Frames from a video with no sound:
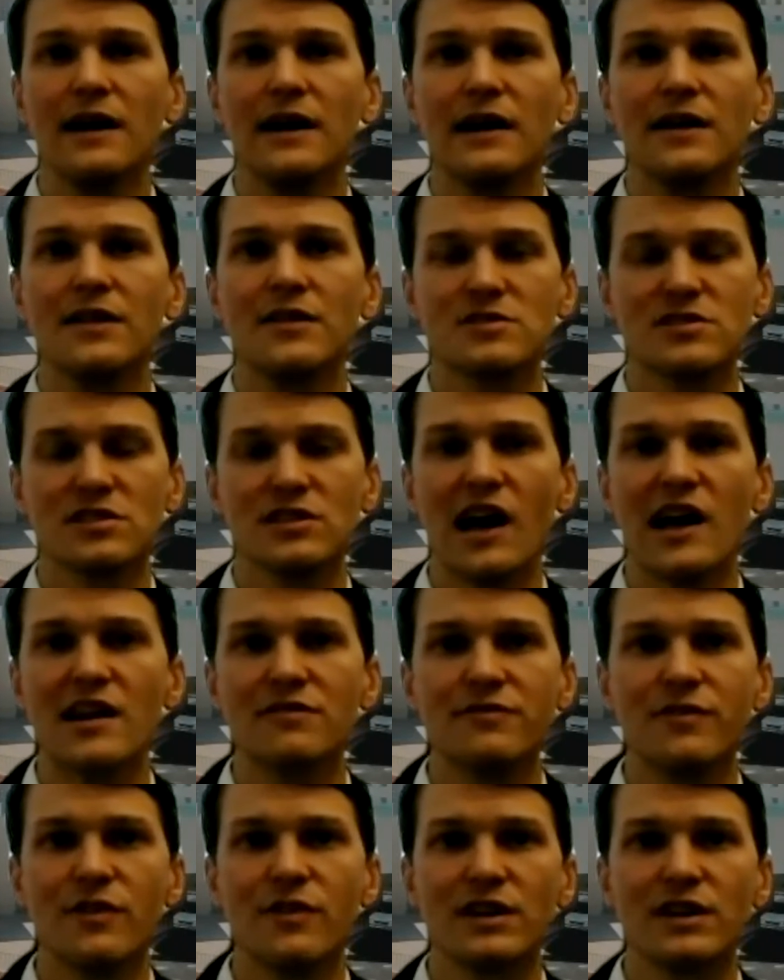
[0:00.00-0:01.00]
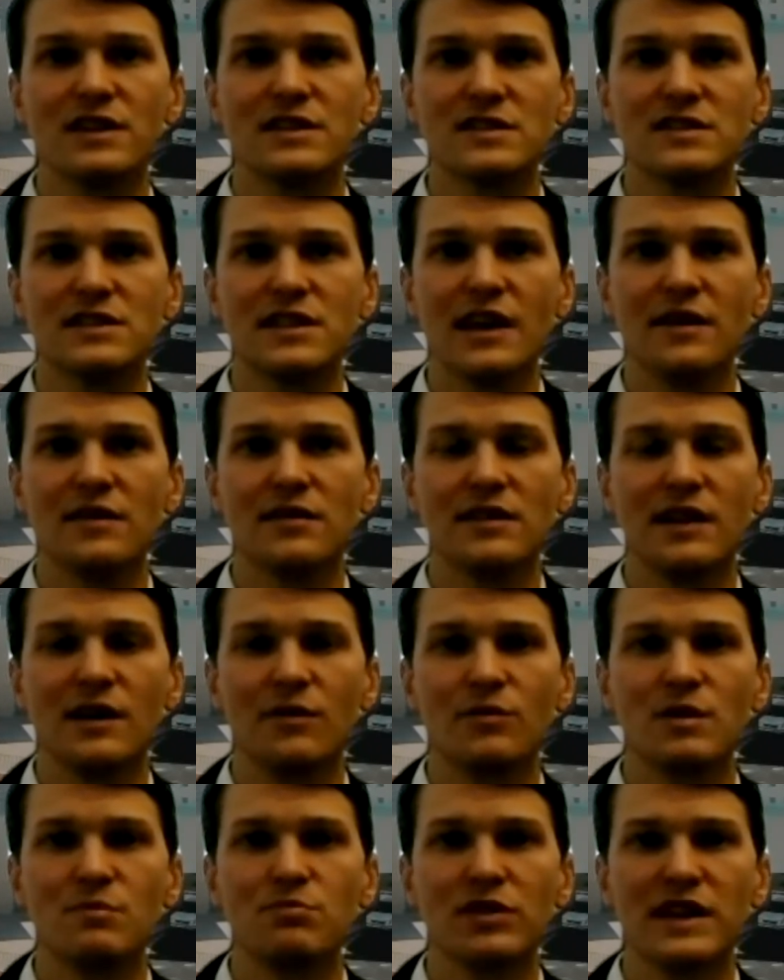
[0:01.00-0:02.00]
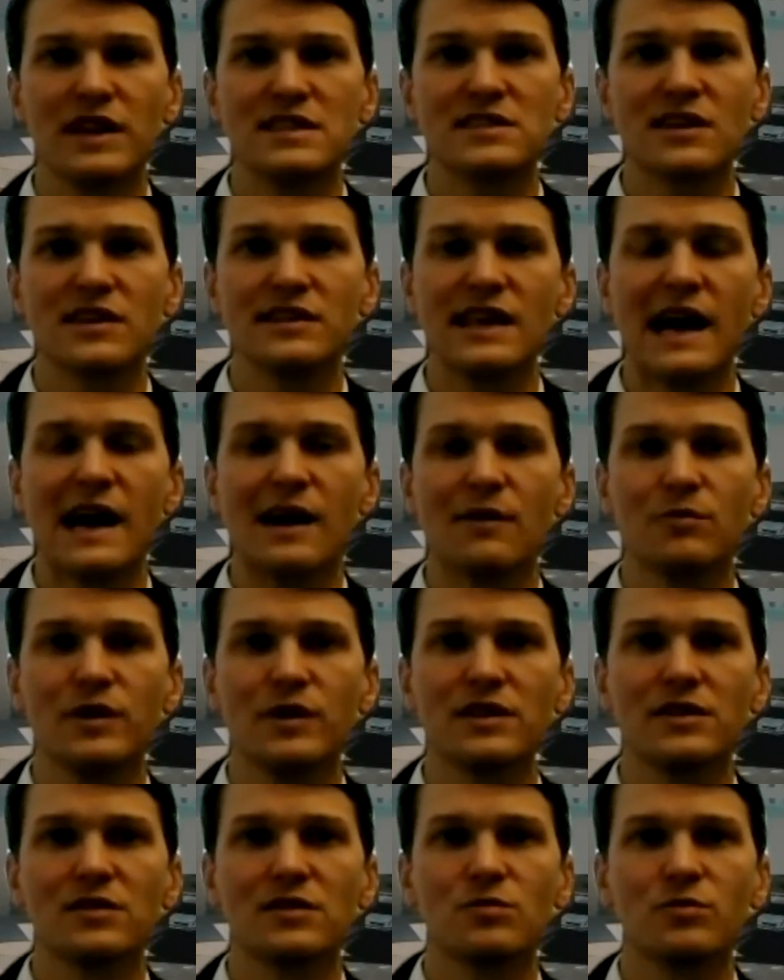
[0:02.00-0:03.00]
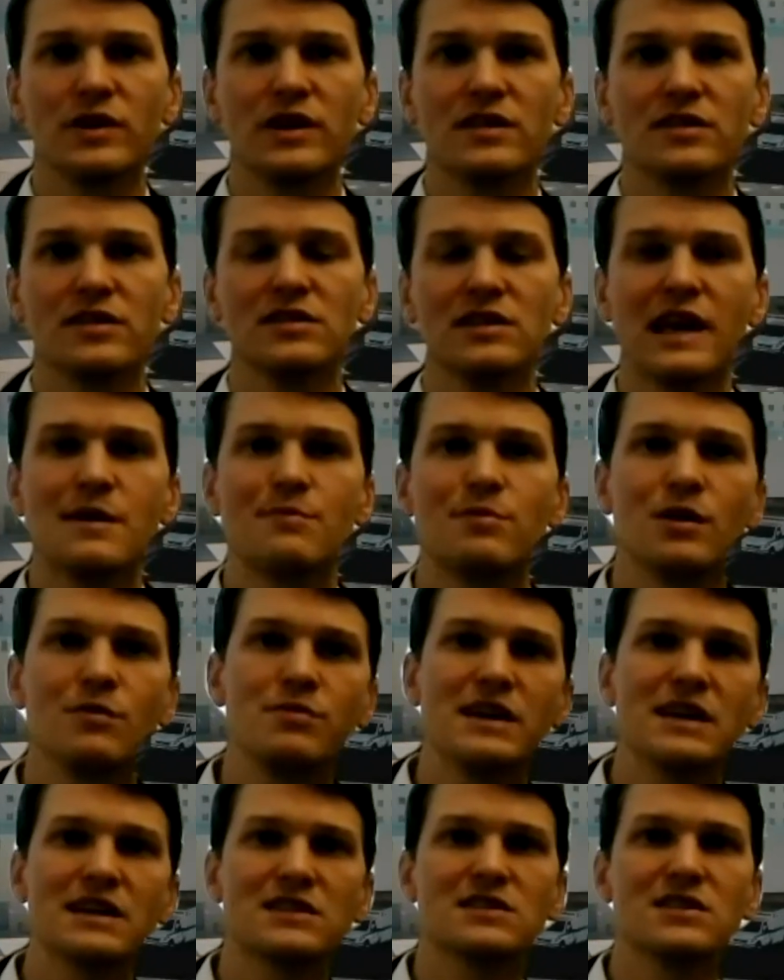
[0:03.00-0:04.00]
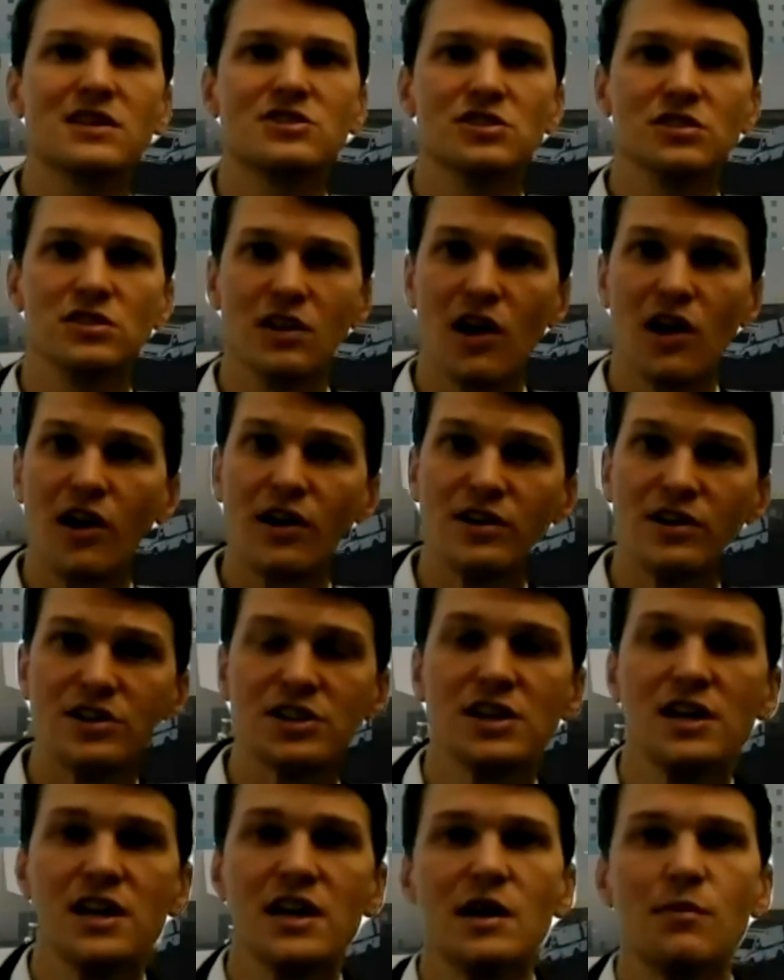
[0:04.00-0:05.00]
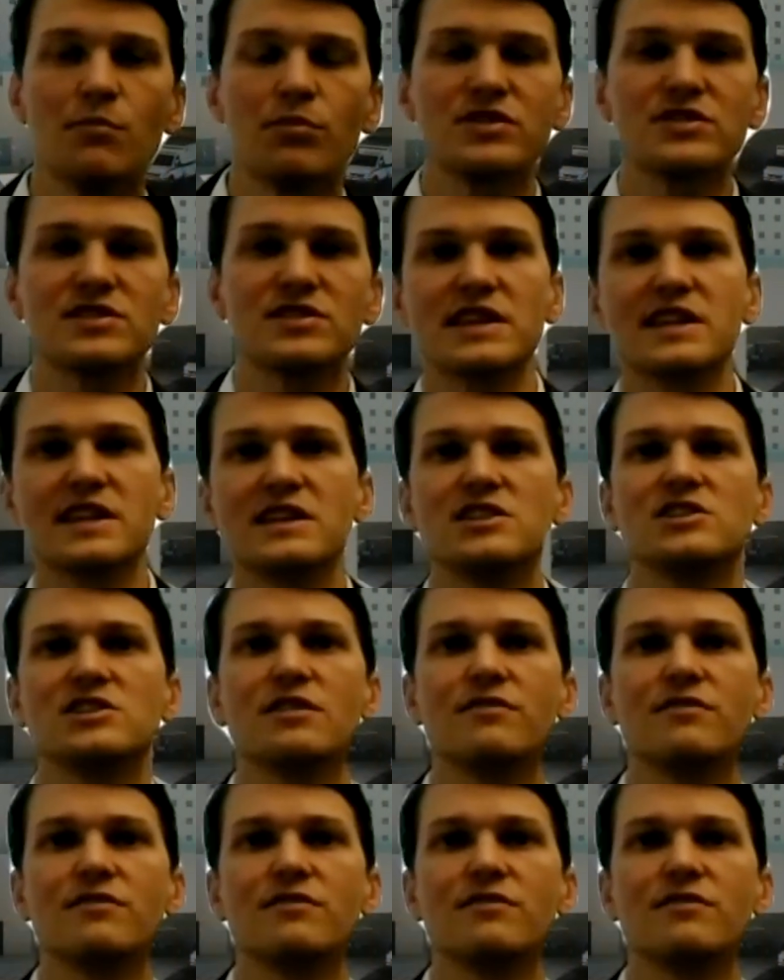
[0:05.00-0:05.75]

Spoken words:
There's a lot of focus that we place on that, with labor being such a large percentage of